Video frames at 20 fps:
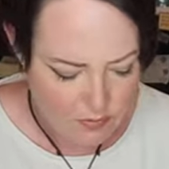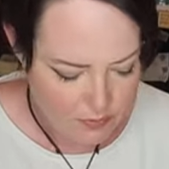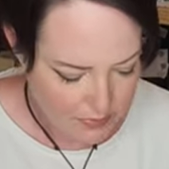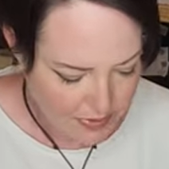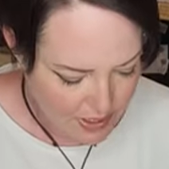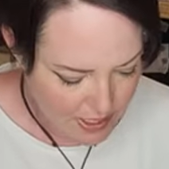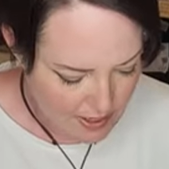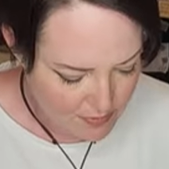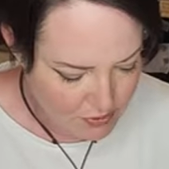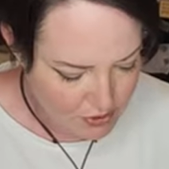
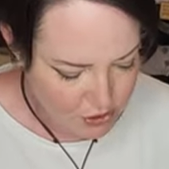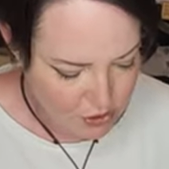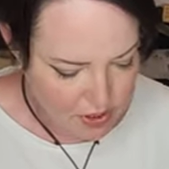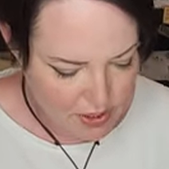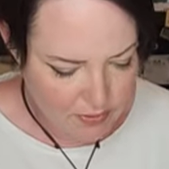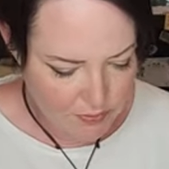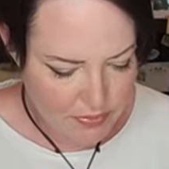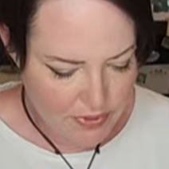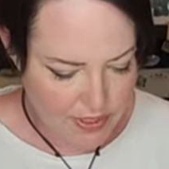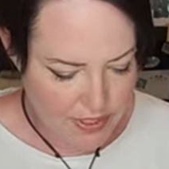But I'm just trying
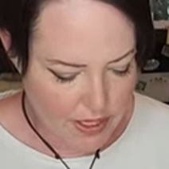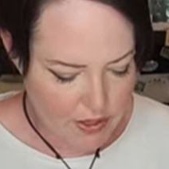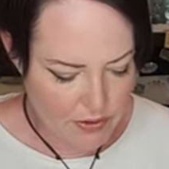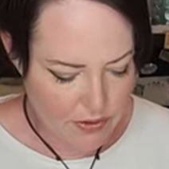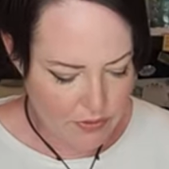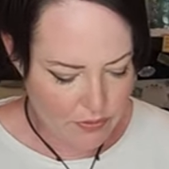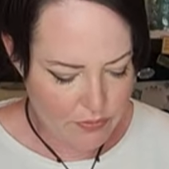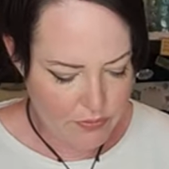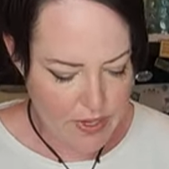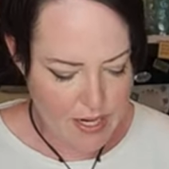to bring out
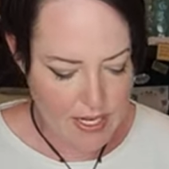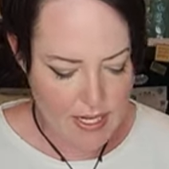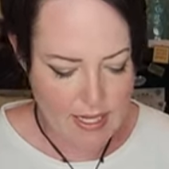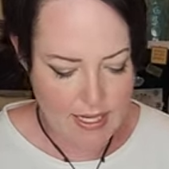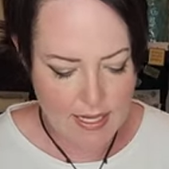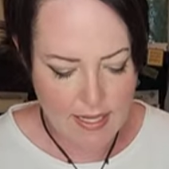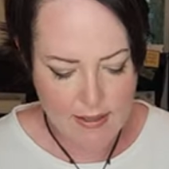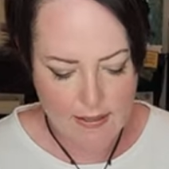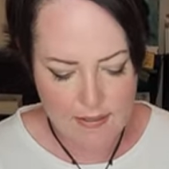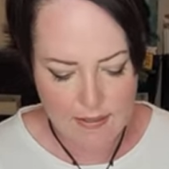the red
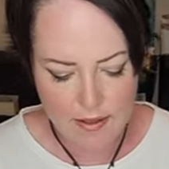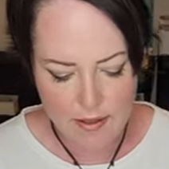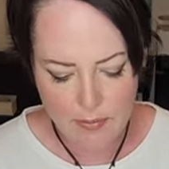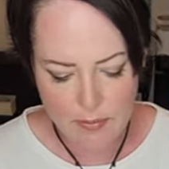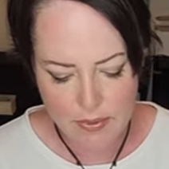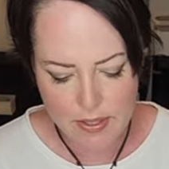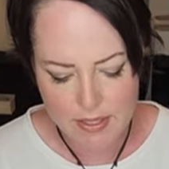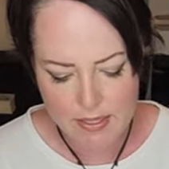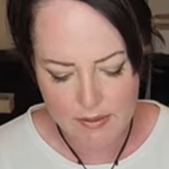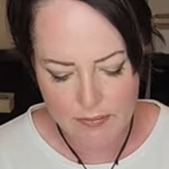in the
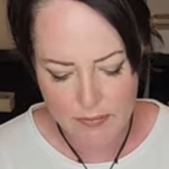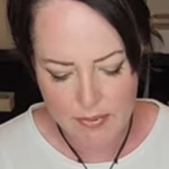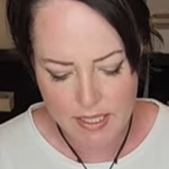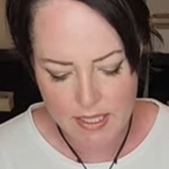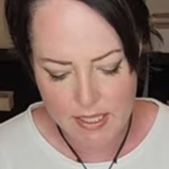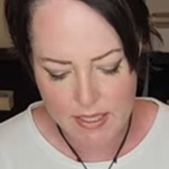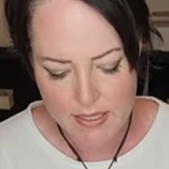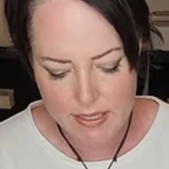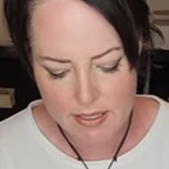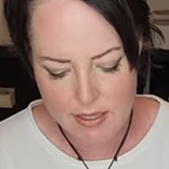Prince of
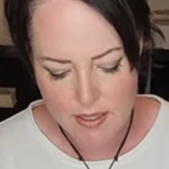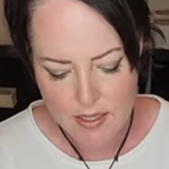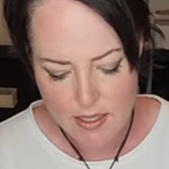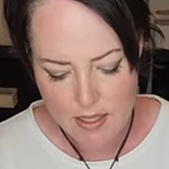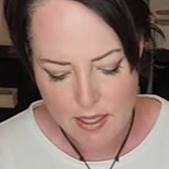Peace.